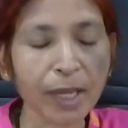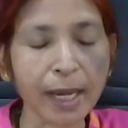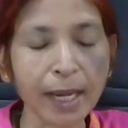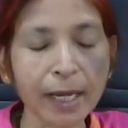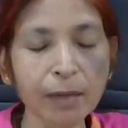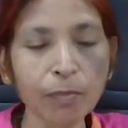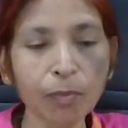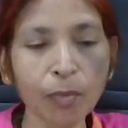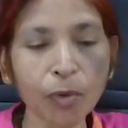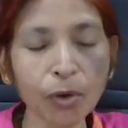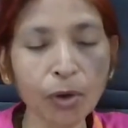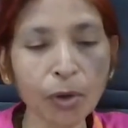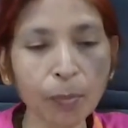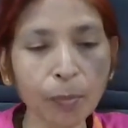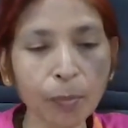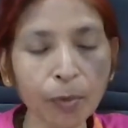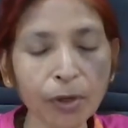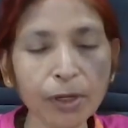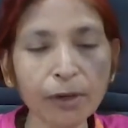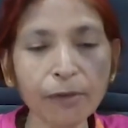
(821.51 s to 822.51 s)
and
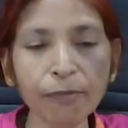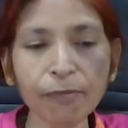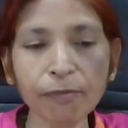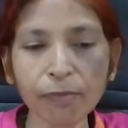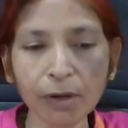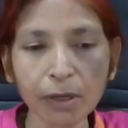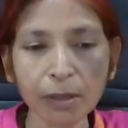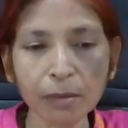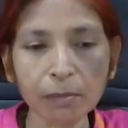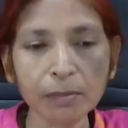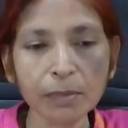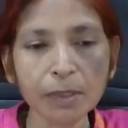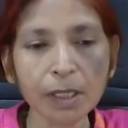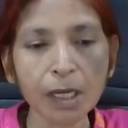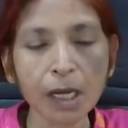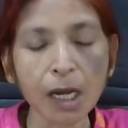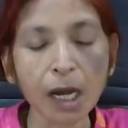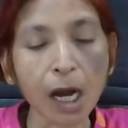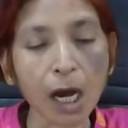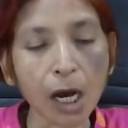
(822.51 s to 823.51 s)
monopoly firm
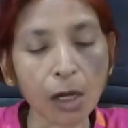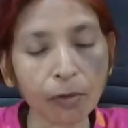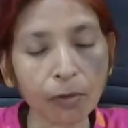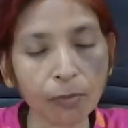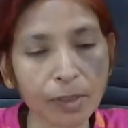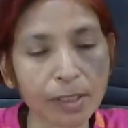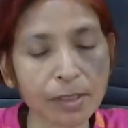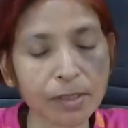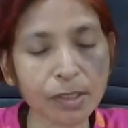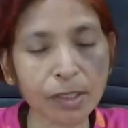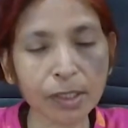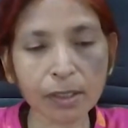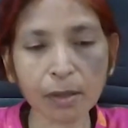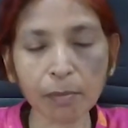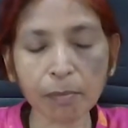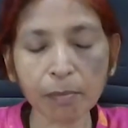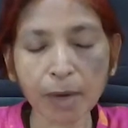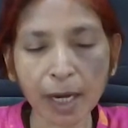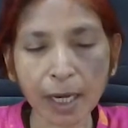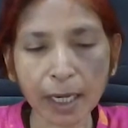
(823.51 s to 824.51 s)
always
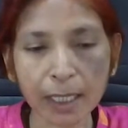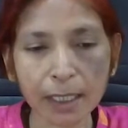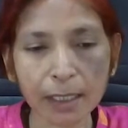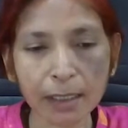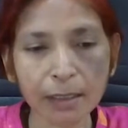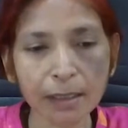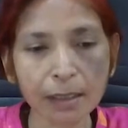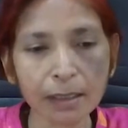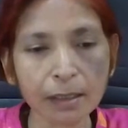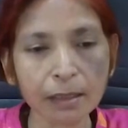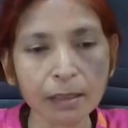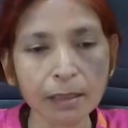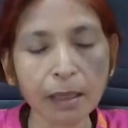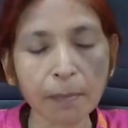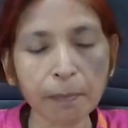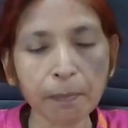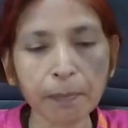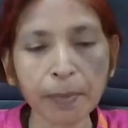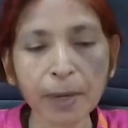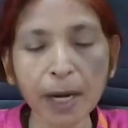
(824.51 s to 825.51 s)
determine
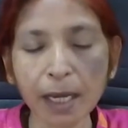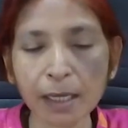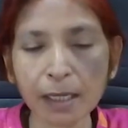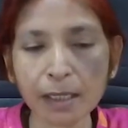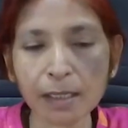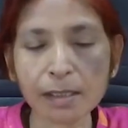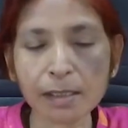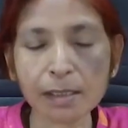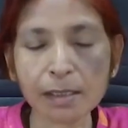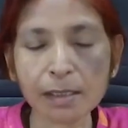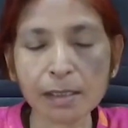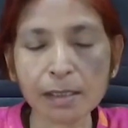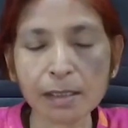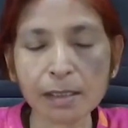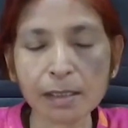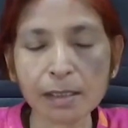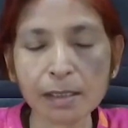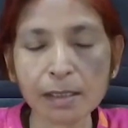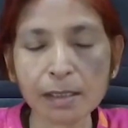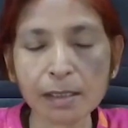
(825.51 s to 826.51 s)
the price
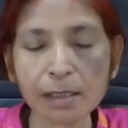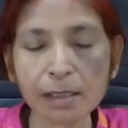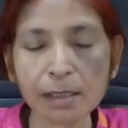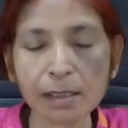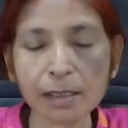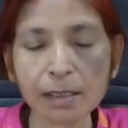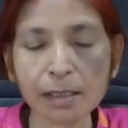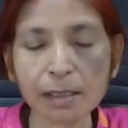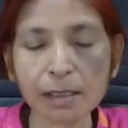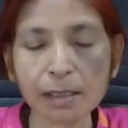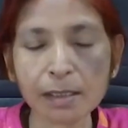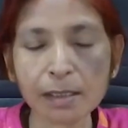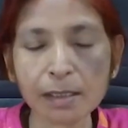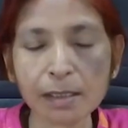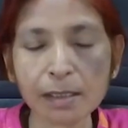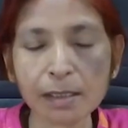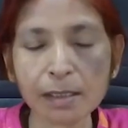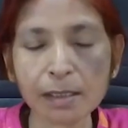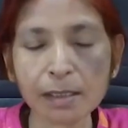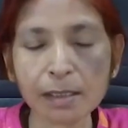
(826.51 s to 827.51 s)
and output
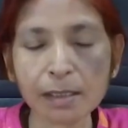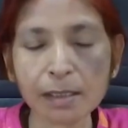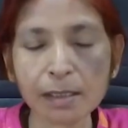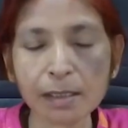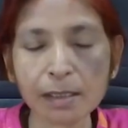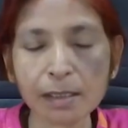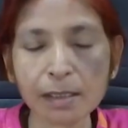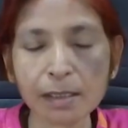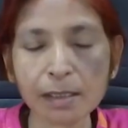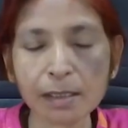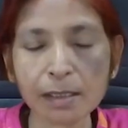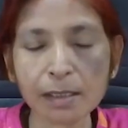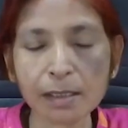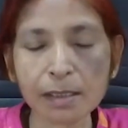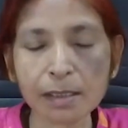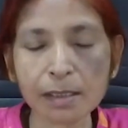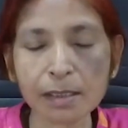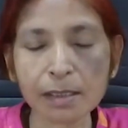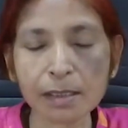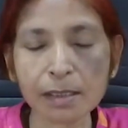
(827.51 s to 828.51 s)
of the
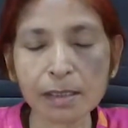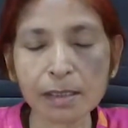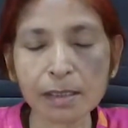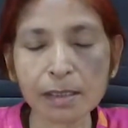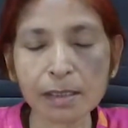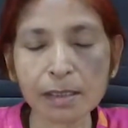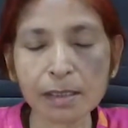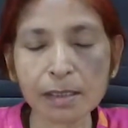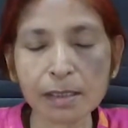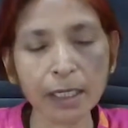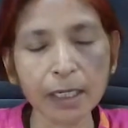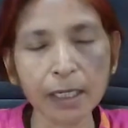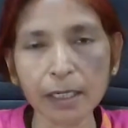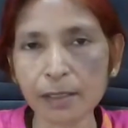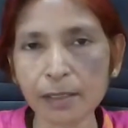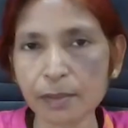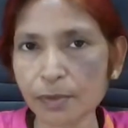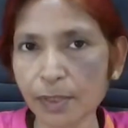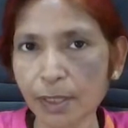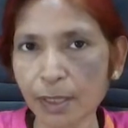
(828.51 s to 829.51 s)
commodity
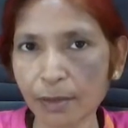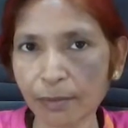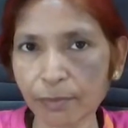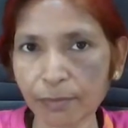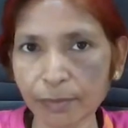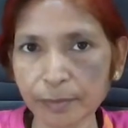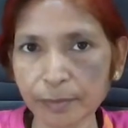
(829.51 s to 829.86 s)
itself.